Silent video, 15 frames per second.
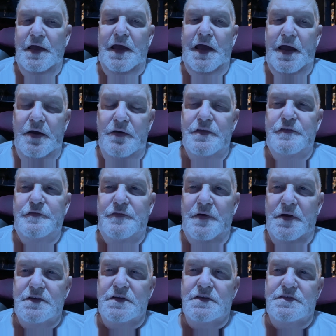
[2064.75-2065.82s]
How the
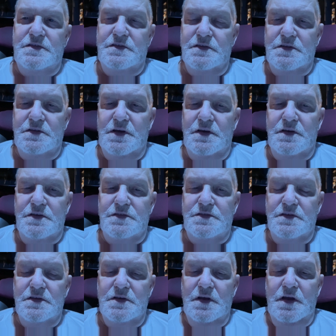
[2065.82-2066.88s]
fuck does, does
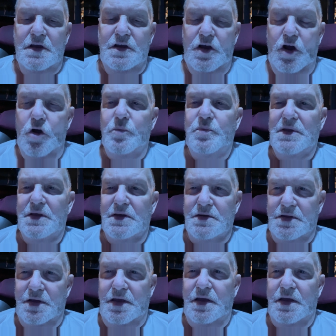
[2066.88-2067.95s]

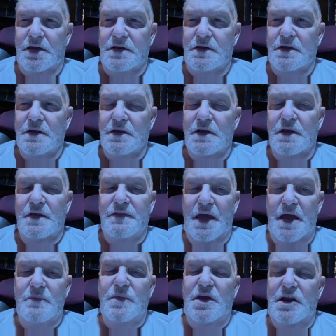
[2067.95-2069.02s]
Copeland get
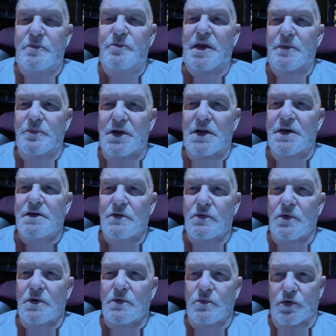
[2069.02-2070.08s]
that many people
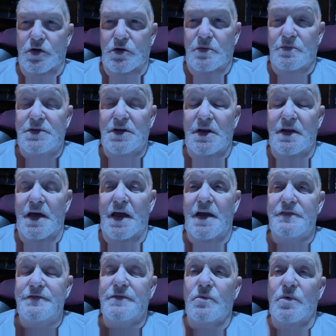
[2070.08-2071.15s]
into a room to
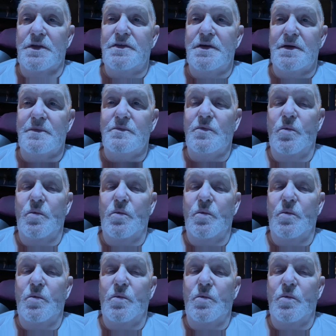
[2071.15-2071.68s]
laugh with him?